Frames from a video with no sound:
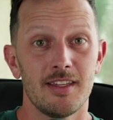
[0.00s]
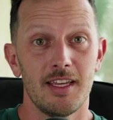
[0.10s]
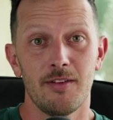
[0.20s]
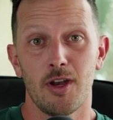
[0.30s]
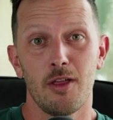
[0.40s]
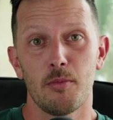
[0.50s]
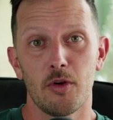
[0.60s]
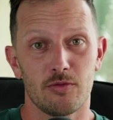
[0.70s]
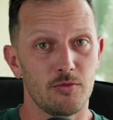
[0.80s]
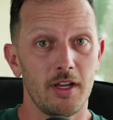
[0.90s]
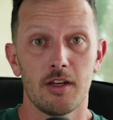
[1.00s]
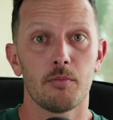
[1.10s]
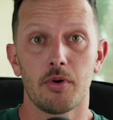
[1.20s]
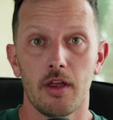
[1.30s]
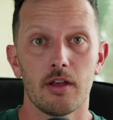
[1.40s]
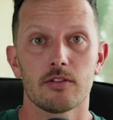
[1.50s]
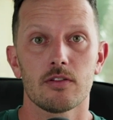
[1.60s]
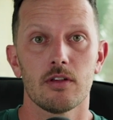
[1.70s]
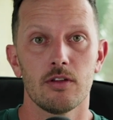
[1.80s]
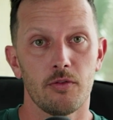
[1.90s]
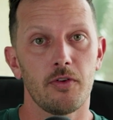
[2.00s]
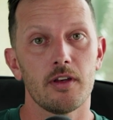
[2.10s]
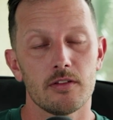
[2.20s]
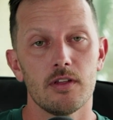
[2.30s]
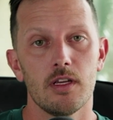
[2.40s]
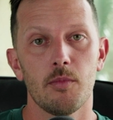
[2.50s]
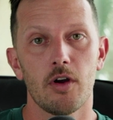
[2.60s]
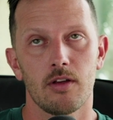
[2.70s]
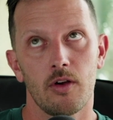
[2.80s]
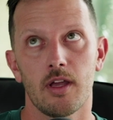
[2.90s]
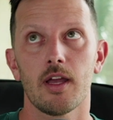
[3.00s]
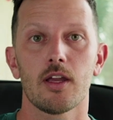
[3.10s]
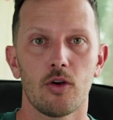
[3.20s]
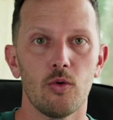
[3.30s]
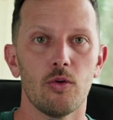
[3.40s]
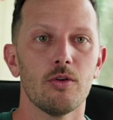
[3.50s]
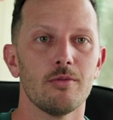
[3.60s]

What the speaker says: even on the most random products, you'll find a CE mark. Okay, cool.